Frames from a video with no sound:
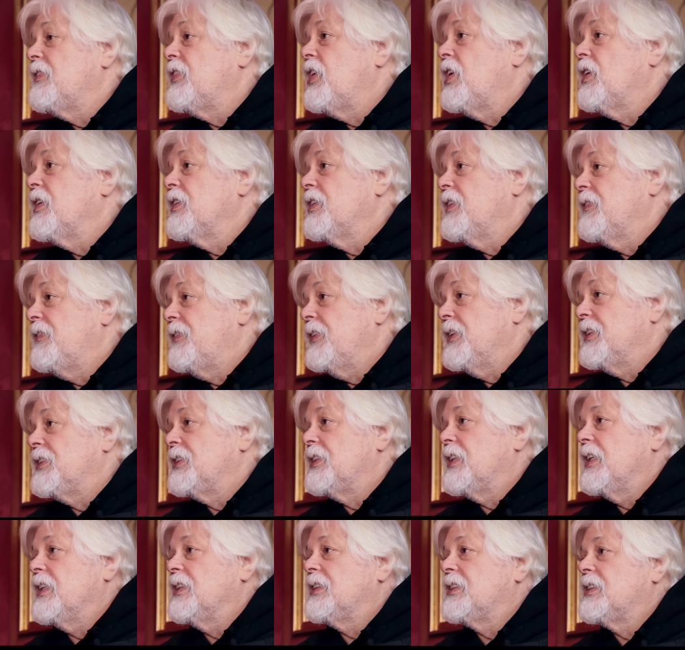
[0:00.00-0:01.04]
of all of the
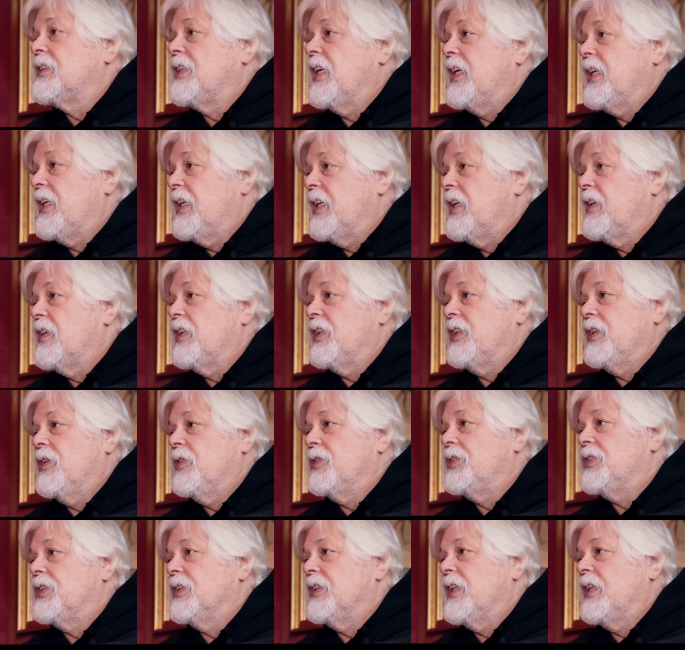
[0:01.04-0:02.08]
fish that's taken out of the
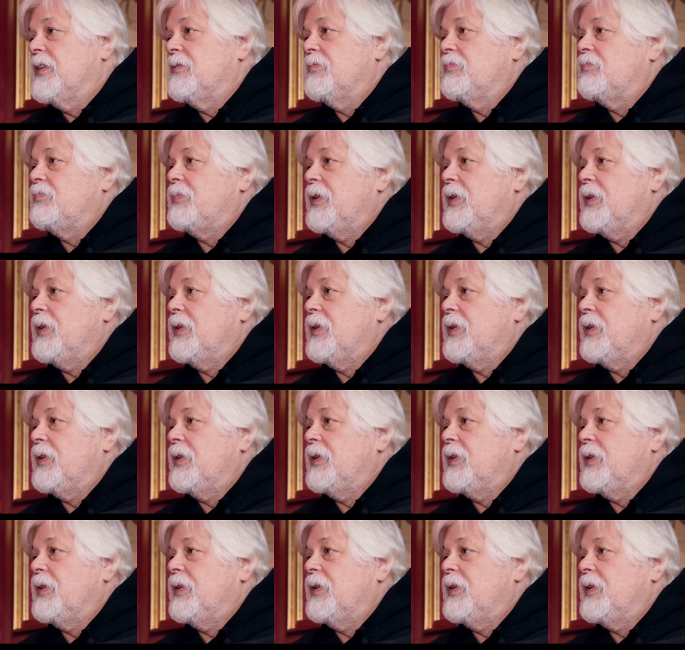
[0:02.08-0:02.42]
ocean that